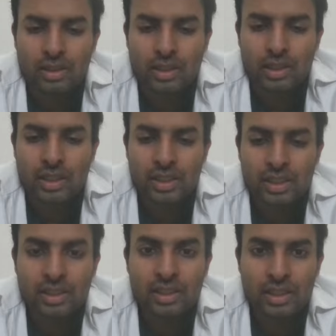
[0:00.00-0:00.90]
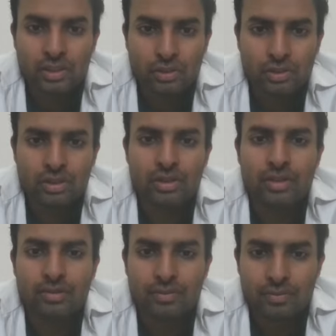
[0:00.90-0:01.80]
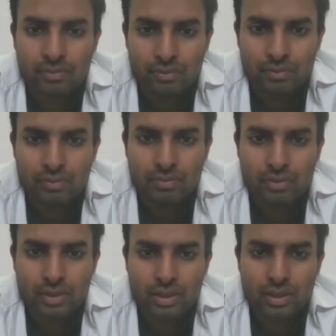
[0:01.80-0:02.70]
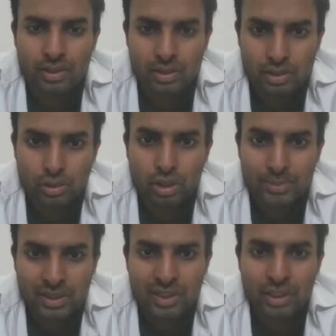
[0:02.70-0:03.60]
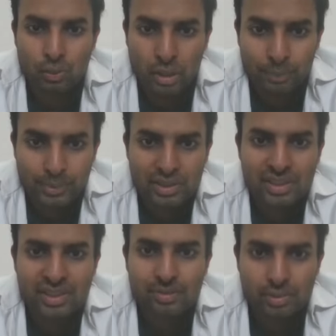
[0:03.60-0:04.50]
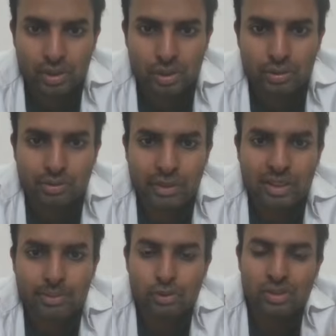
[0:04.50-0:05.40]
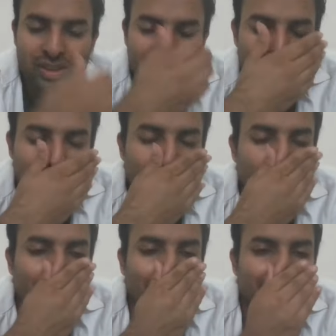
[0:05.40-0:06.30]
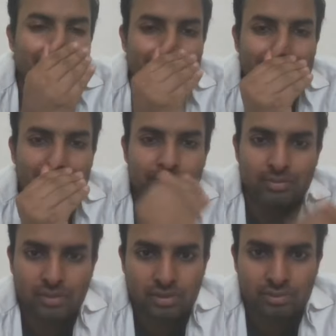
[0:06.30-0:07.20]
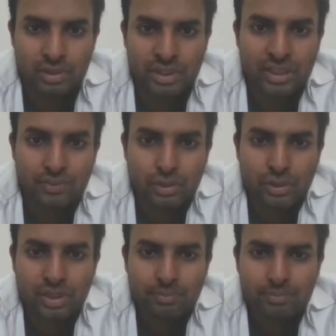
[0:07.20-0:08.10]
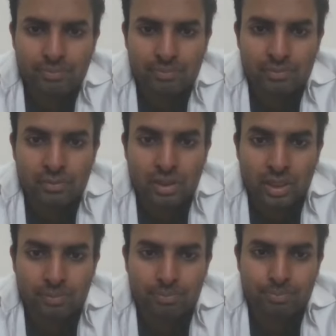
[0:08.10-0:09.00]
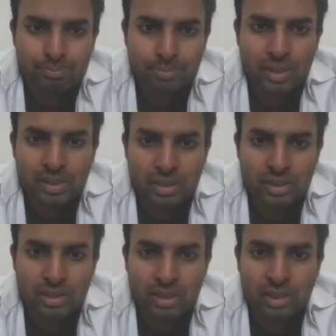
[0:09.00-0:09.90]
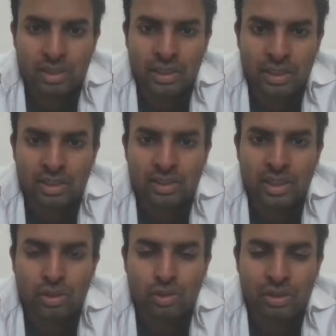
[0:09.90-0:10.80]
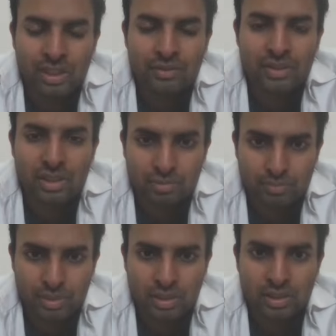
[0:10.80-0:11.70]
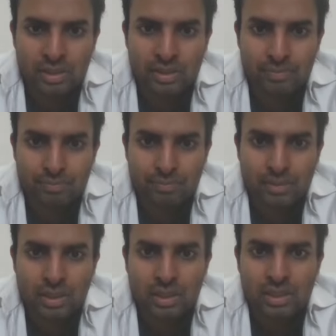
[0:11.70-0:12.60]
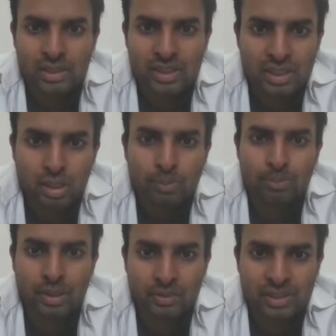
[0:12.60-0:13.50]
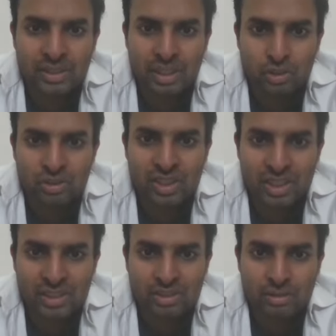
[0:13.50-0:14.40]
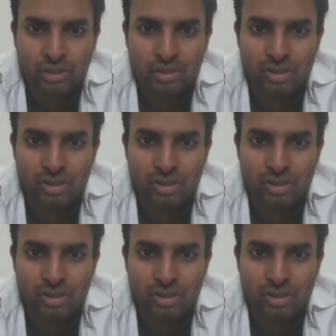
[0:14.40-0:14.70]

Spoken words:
I think that they should stop sending weapons to Ukraine, but should send humanitarian relief to them. But and they should lift the some of the sanctions against Russia,